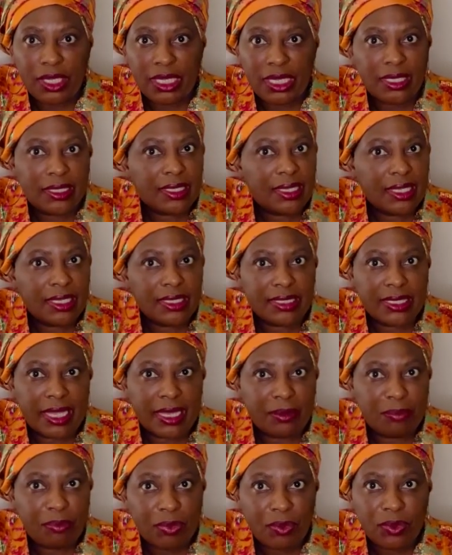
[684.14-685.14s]
things
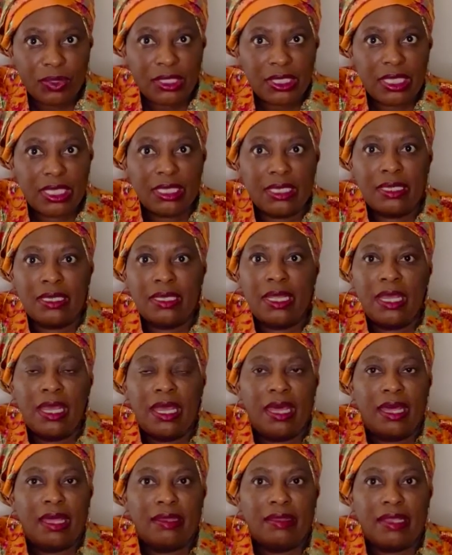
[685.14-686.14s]
like protein
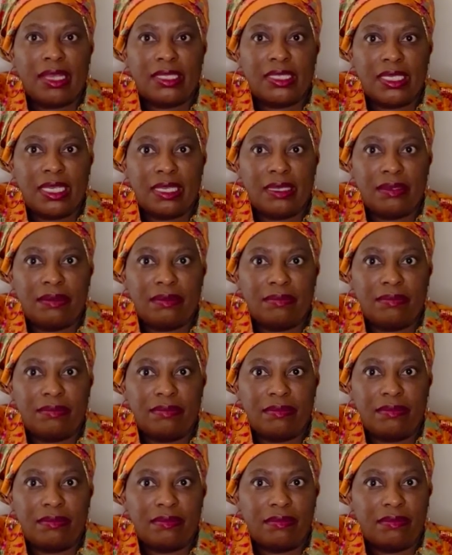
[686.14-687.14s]
that can
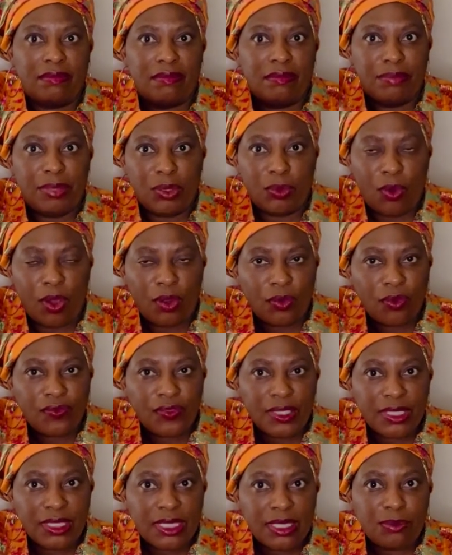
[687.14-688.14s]
be one of
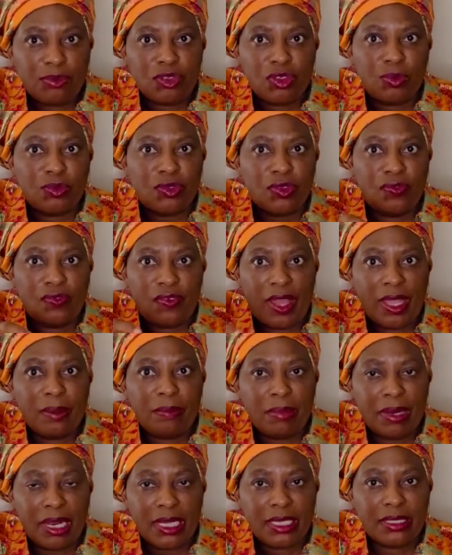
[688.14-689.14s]
the symptoms of high
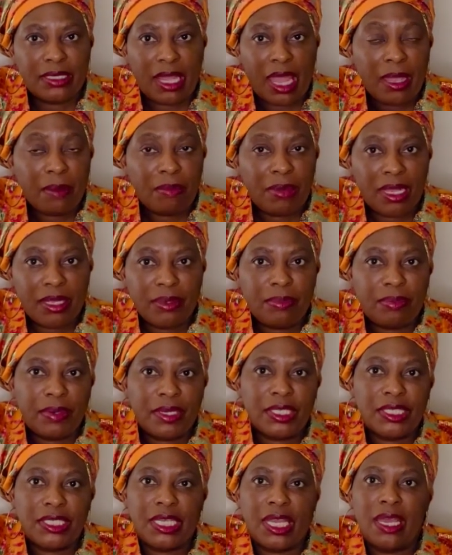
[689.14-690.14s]
blood
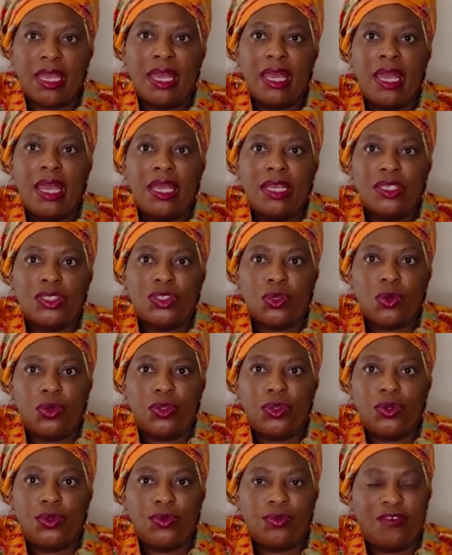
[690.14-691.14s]
pressure. So
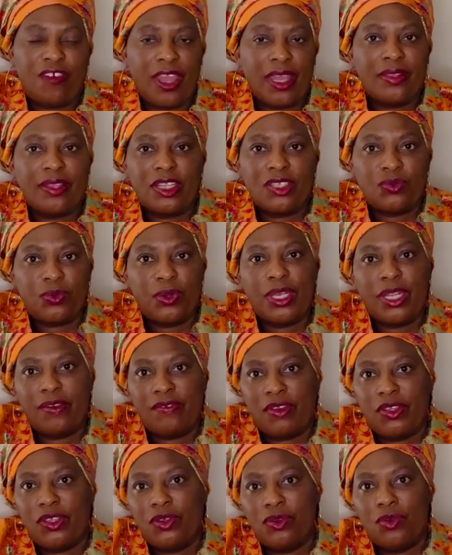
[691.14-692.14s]
you'd find that
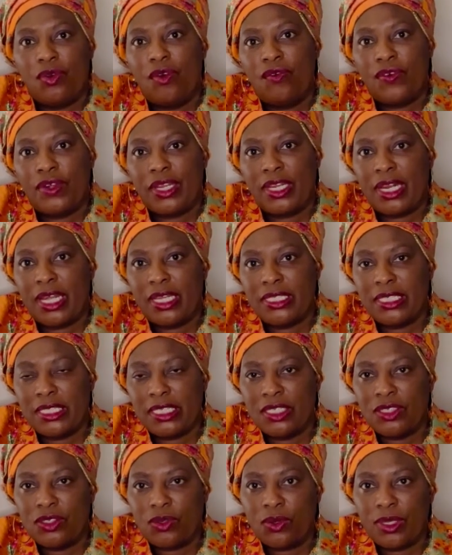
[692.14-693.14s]
whenever you go for an
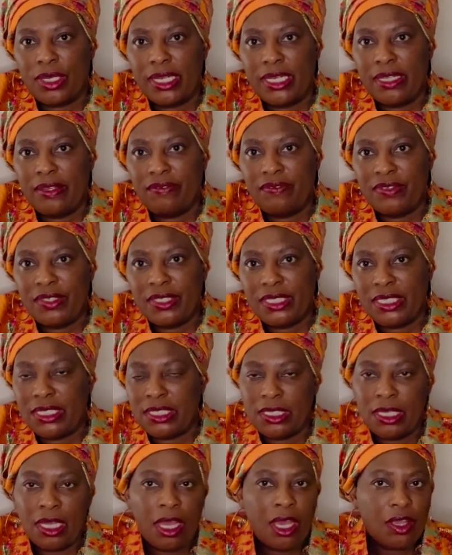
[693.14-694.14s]
antenatal clinic
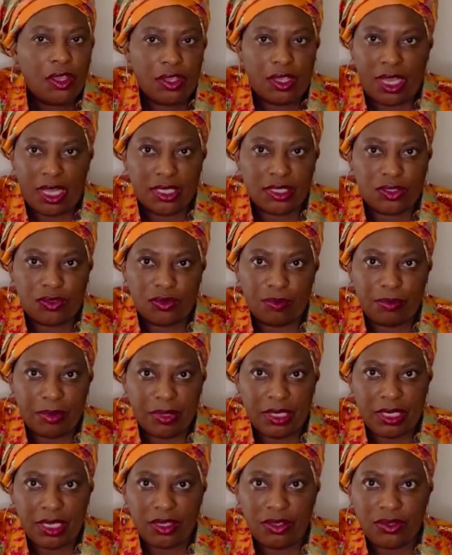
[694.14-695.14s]
visit, you're asked to
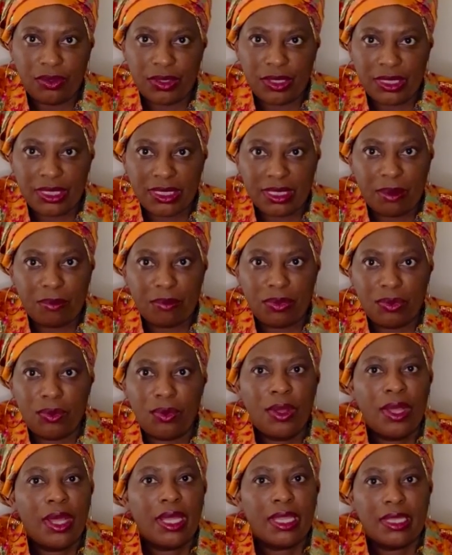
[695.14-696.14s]
bring a urine
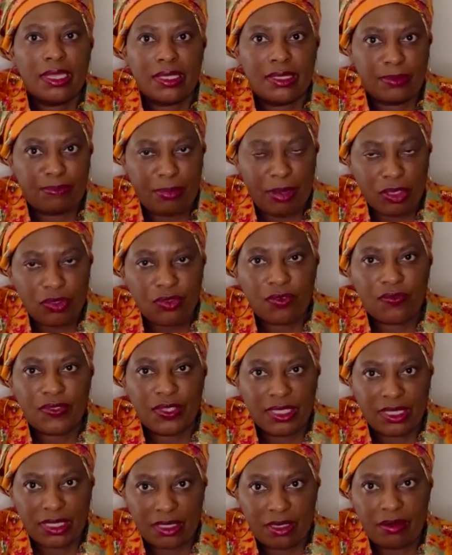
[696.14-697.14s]
sample. It's part of
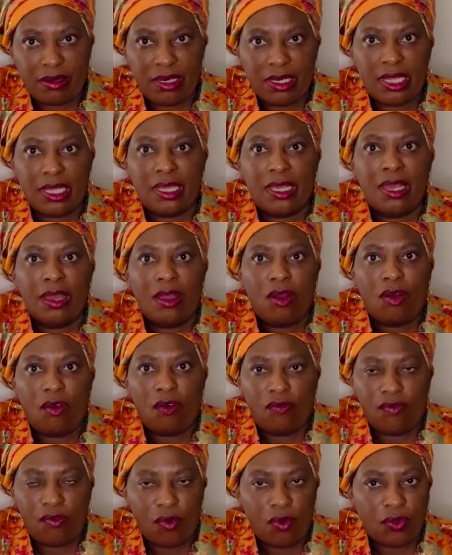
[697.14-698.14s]
the screening
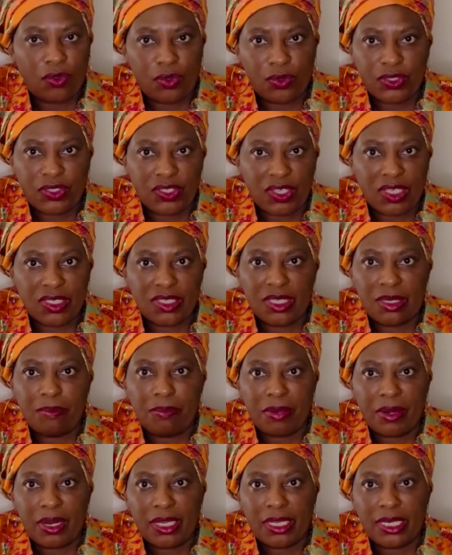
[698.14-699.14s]
of all those things in
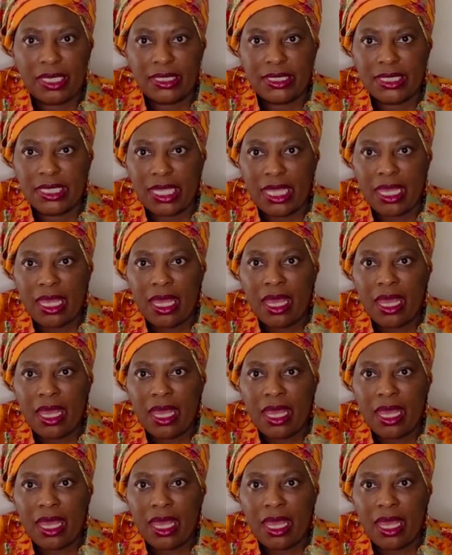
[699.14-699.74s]
pregnancy.